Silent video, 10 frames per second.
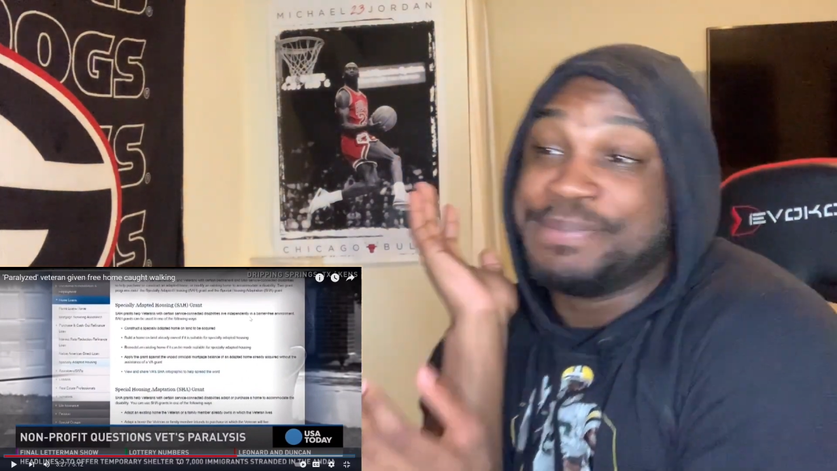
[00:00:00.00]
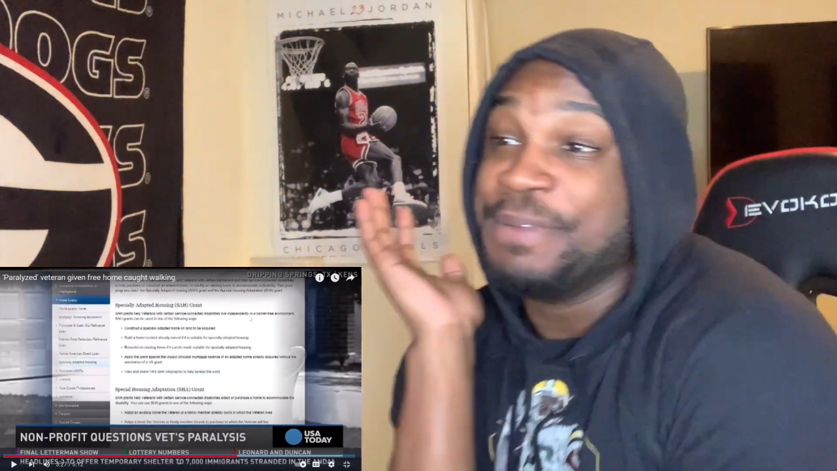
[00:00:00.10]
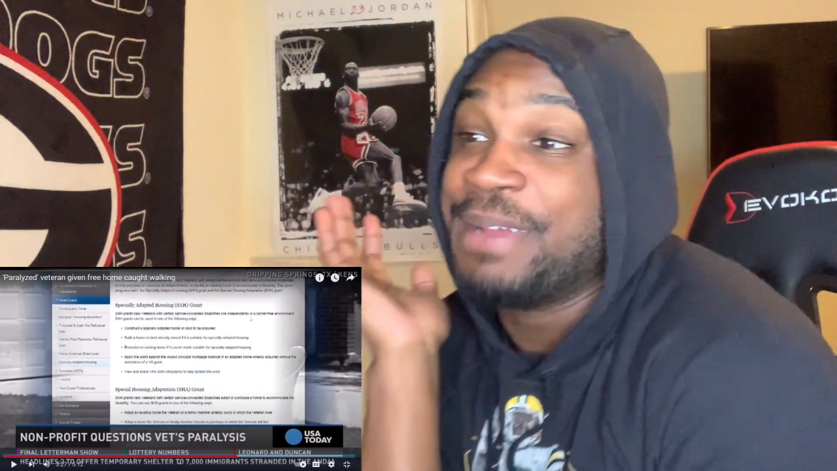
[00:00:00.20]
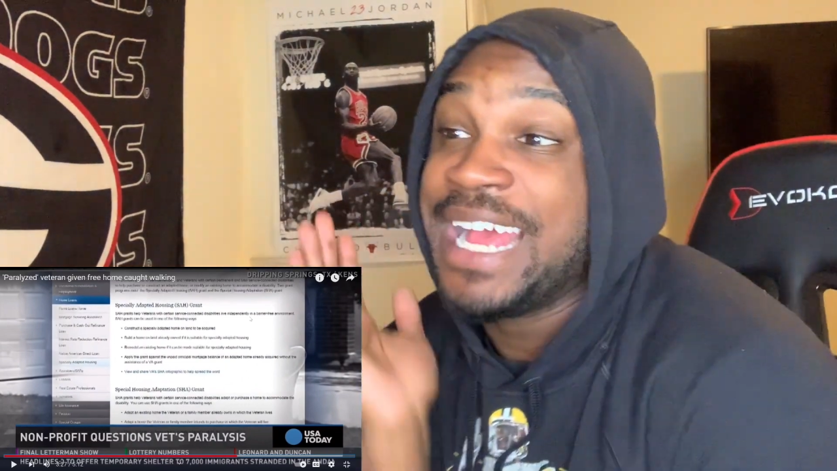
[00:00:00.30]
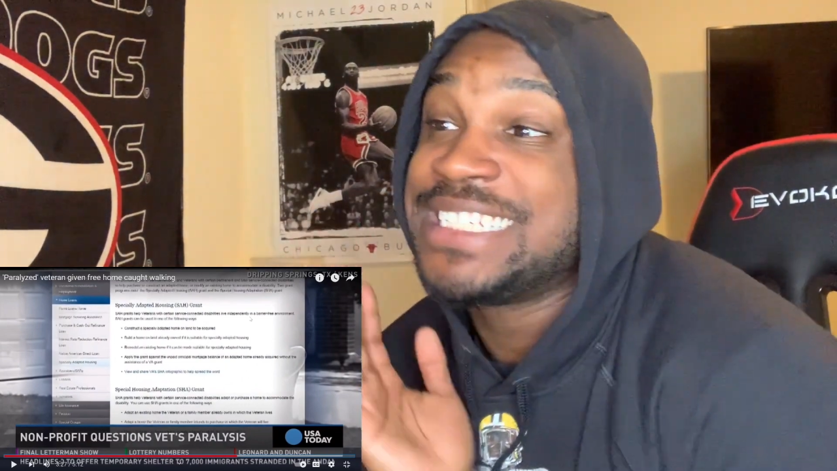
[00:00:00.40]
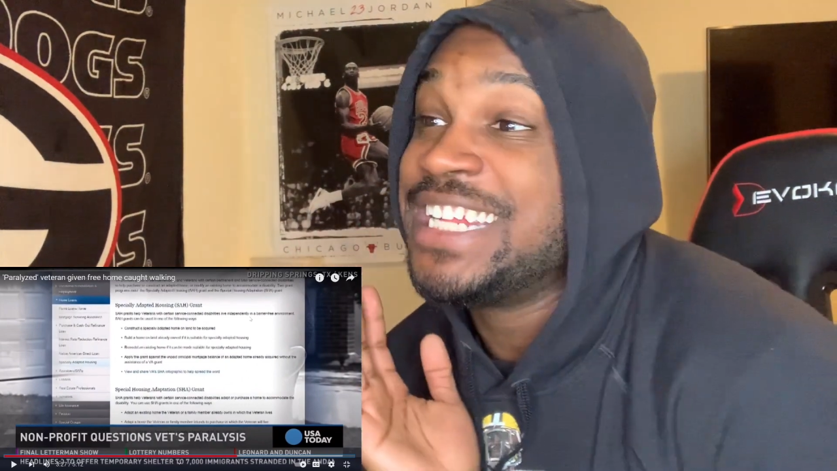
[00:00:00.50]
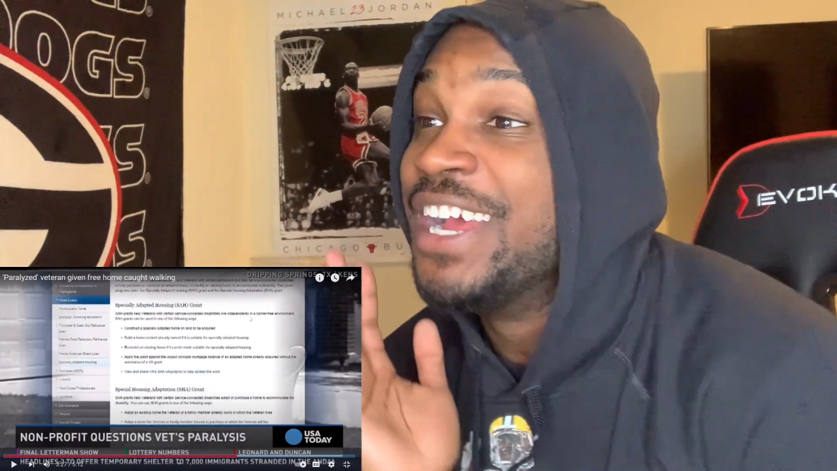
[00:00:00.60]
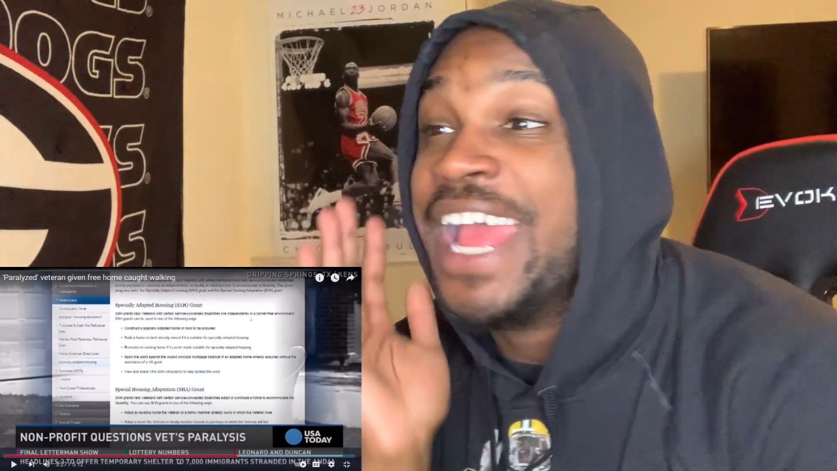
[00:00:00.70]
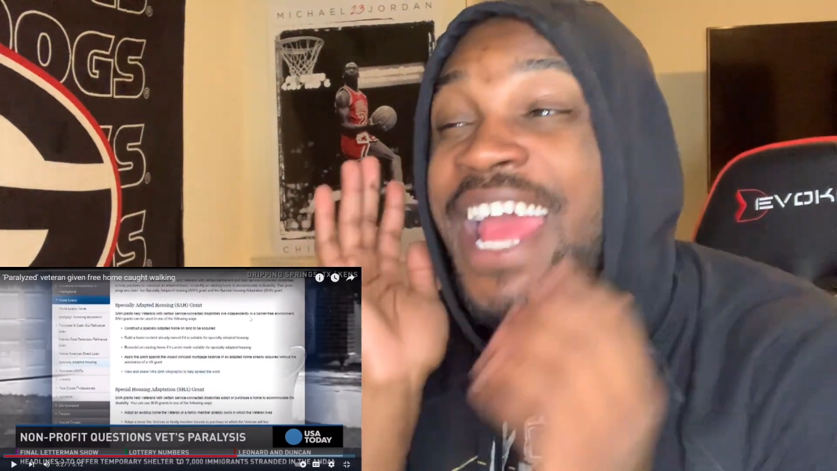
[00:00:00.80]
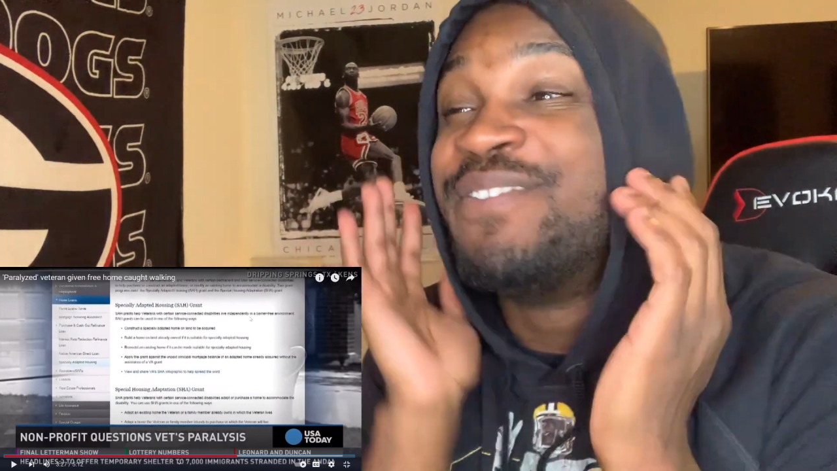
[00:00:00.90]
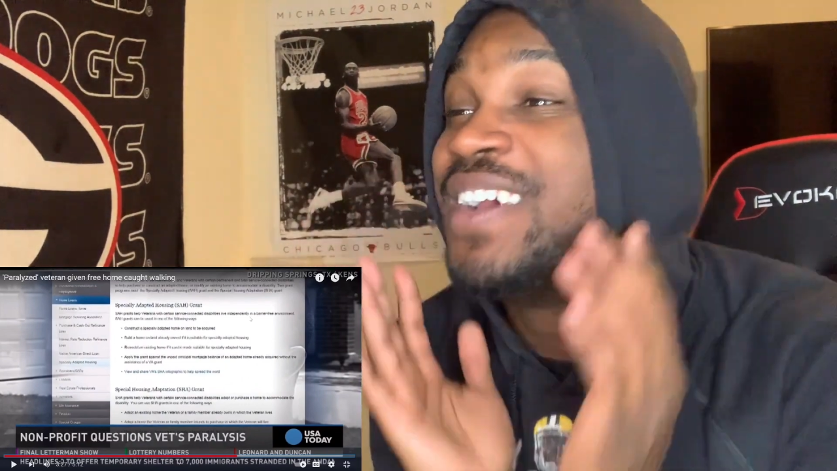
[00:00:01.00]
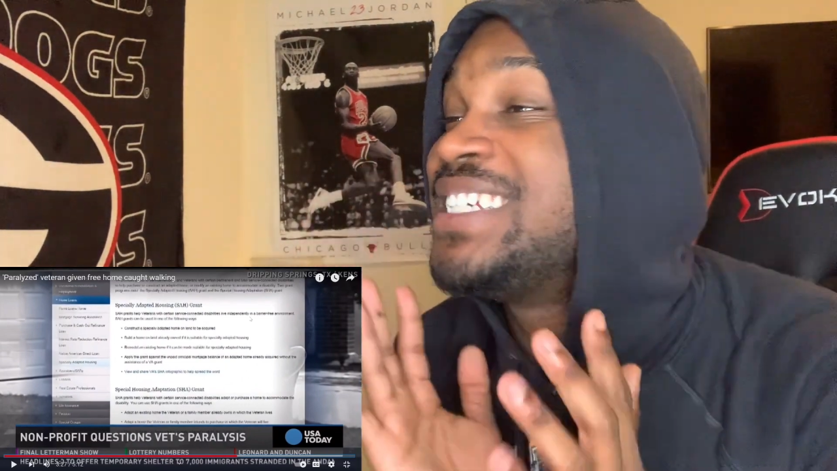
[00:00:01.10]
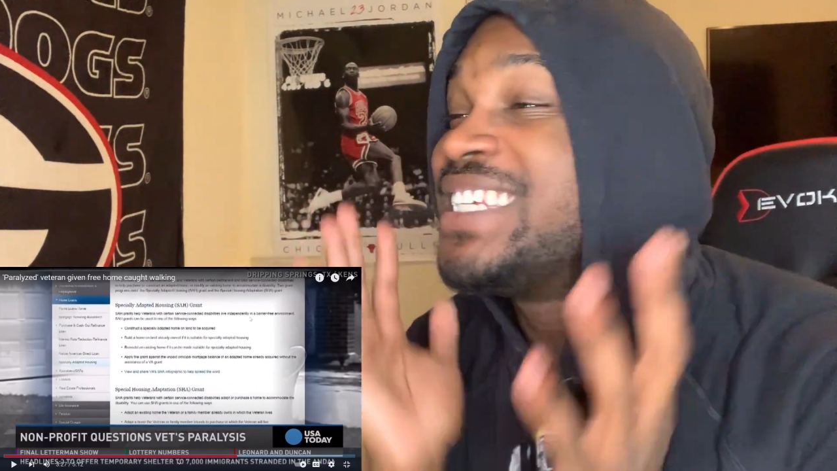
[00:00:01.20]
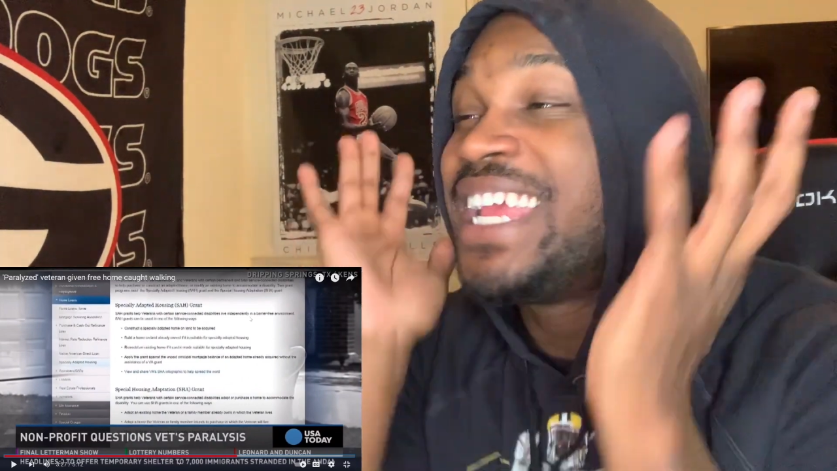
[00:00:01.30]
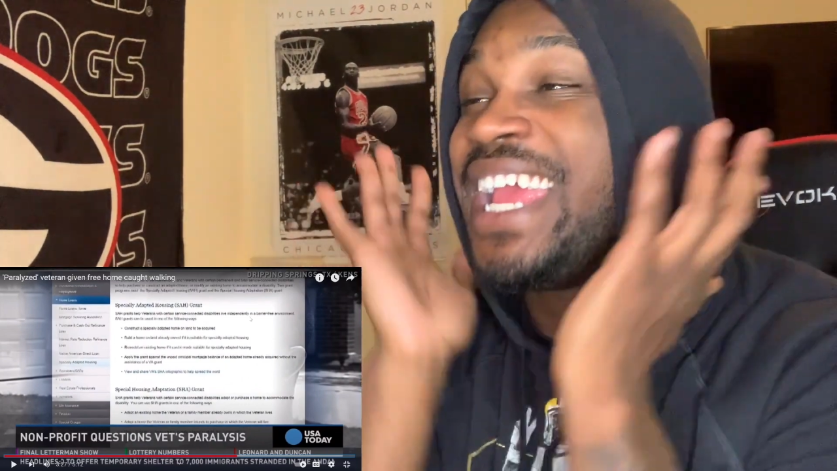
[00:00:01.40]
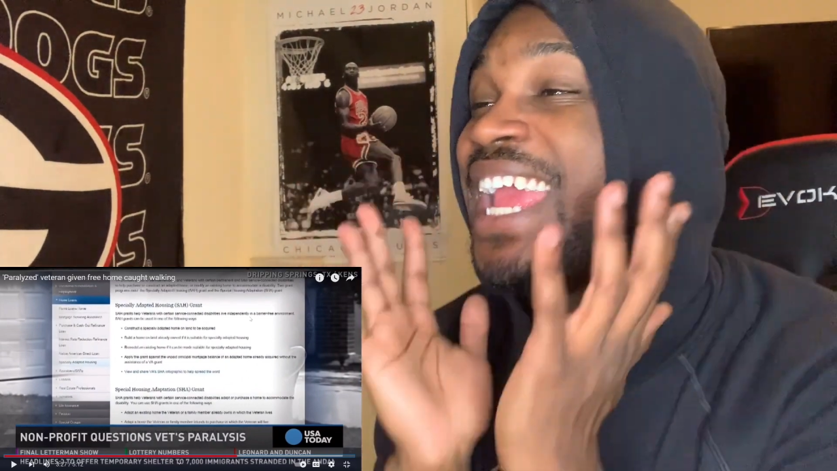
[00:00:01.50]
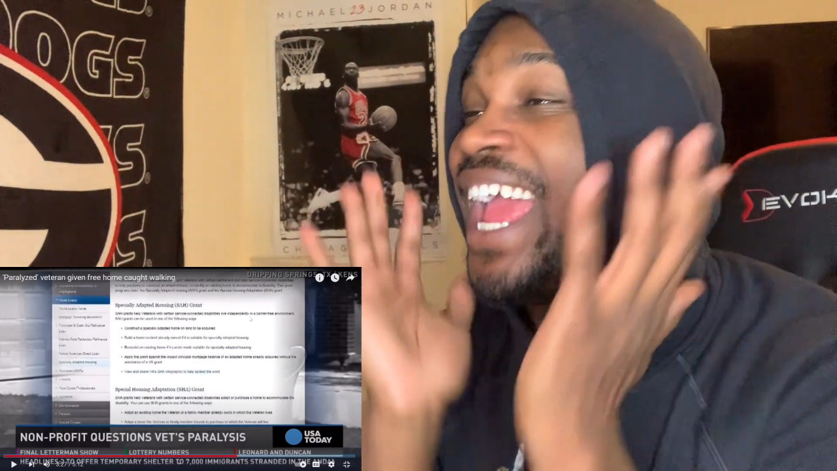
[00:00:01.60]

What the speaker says: be passing out. Investigate